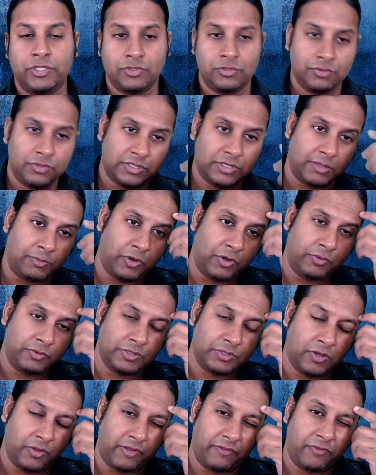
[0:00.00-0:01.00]
to someone who
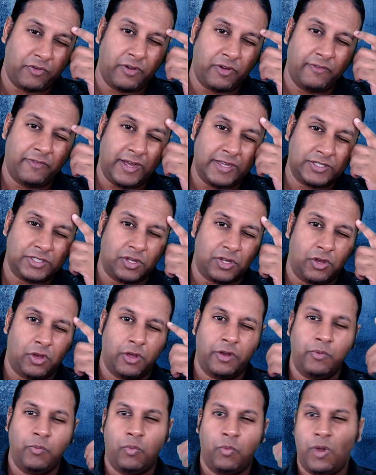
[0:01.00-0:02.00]
was looking for advice
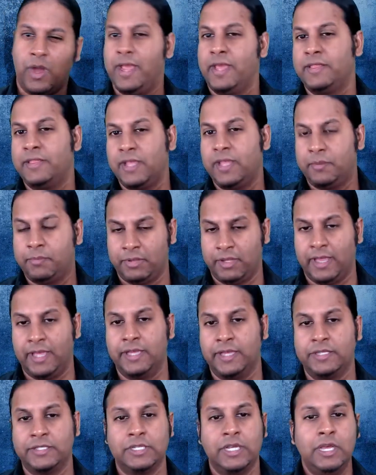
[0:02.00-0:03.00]
on why their
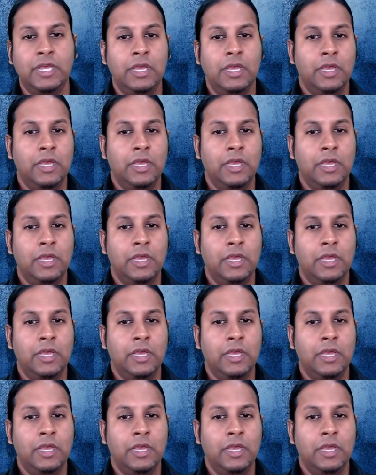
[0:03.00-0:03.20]
players